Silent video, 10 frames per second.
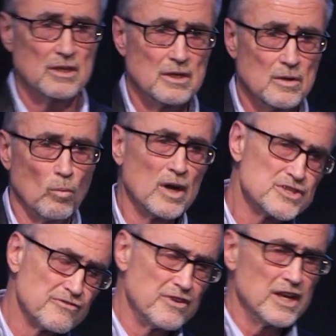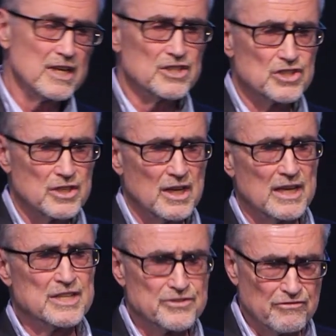was finished,
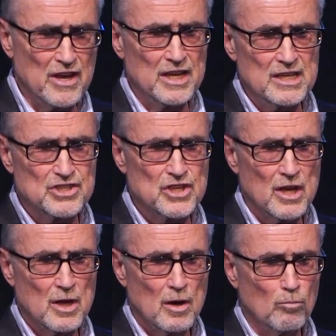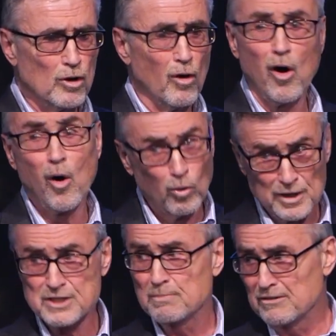is finished, will always
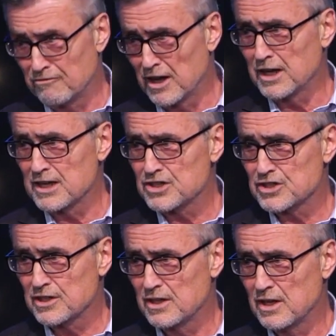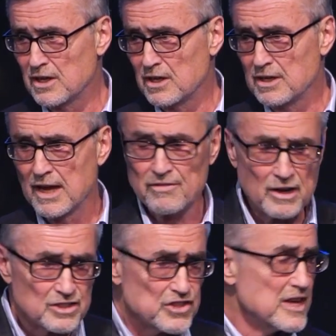be finished. And
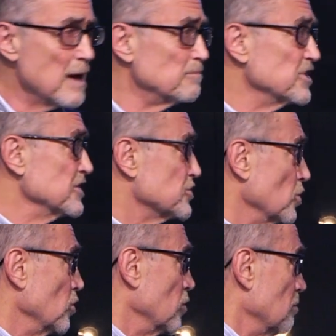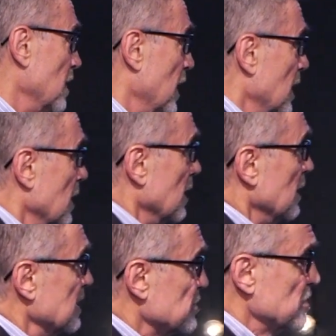there's the empty tomb. He
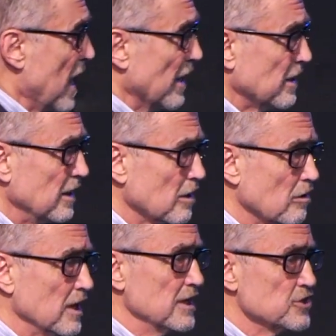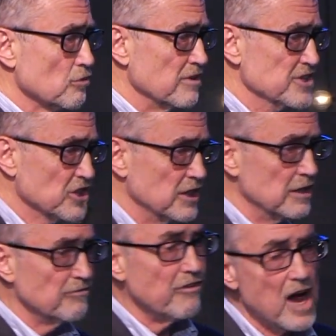is not here. He is risen. And
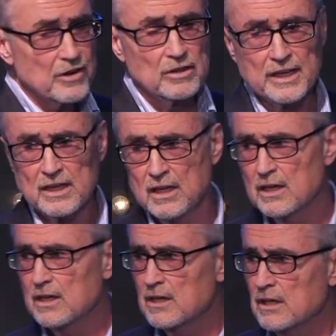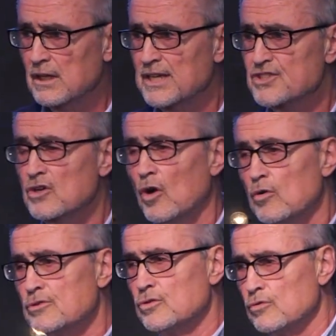finally, let's go
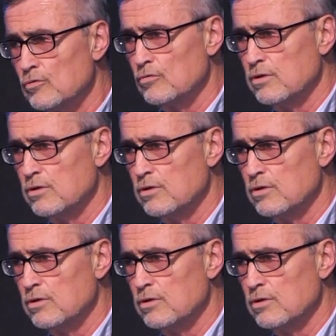to